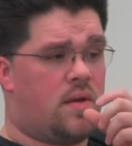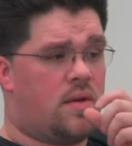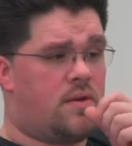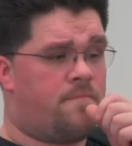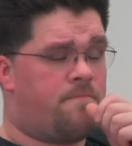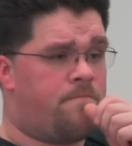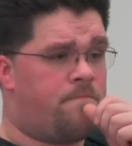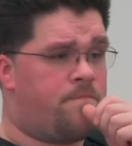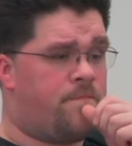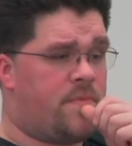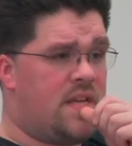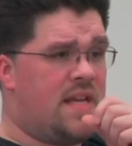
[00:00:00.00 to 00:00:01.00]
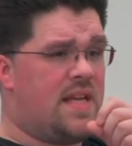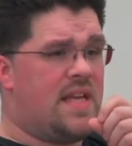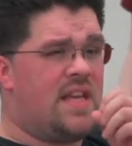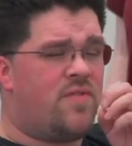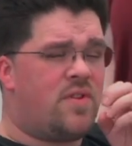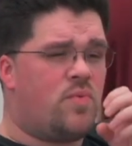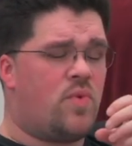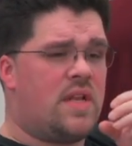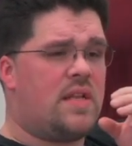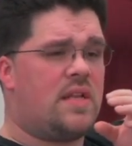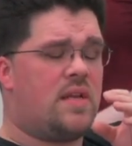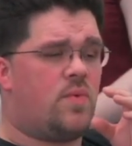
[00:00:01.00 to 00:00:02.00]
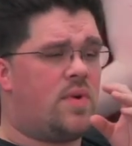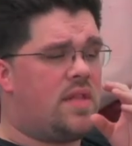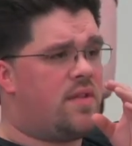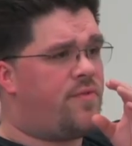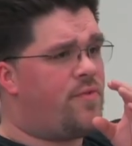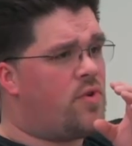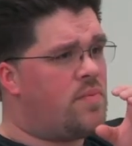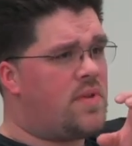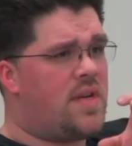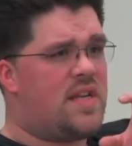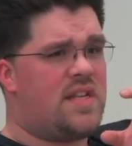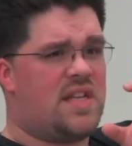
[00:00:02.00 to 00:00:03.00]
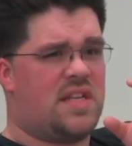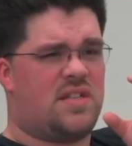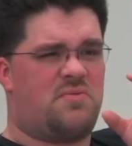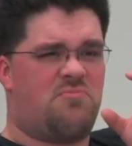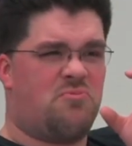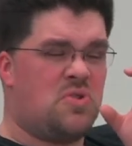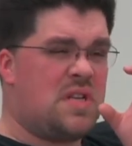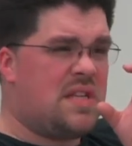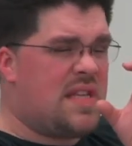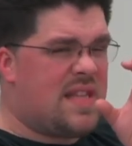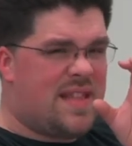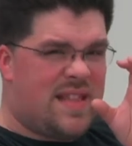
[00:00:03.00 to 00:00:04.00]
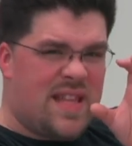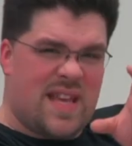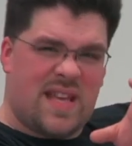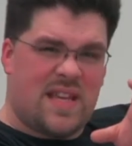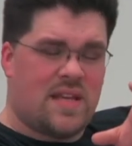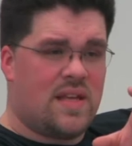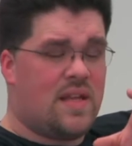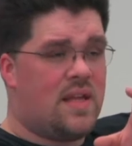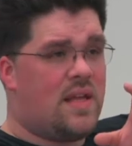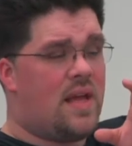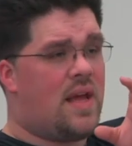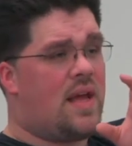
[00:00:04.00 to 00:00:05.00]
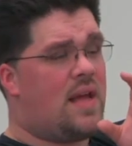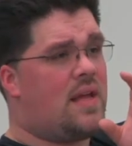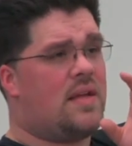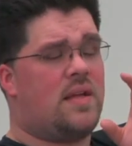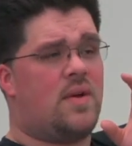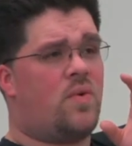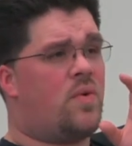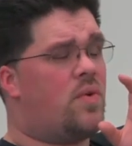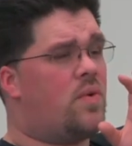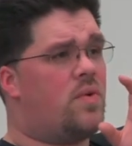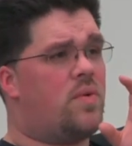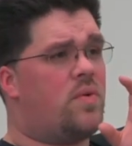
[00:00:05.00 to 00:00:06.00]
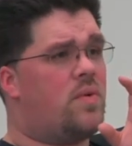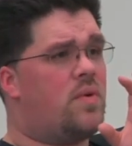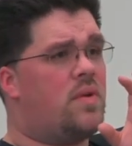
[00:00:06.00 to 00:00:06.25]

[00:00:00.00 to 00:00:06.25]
Um, even when when the form line is really thick, and or